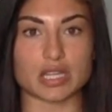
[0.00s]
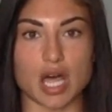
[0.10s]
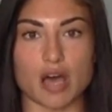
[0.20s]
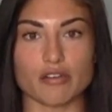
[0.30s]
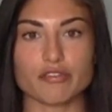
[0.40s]

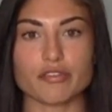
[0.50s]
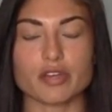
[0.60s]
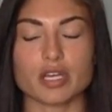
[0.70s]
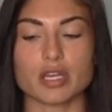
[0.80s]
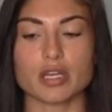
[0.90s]
love
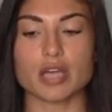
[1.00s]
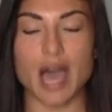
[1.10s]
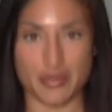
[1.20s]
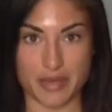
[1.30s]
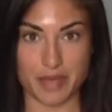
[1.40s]

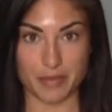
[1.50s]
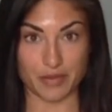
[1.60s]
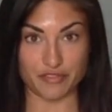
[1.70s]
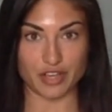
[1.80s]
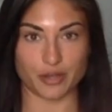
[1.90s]
how they made
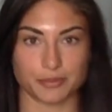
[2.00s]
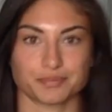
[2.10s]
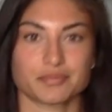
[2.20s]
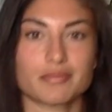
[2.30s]
me feel.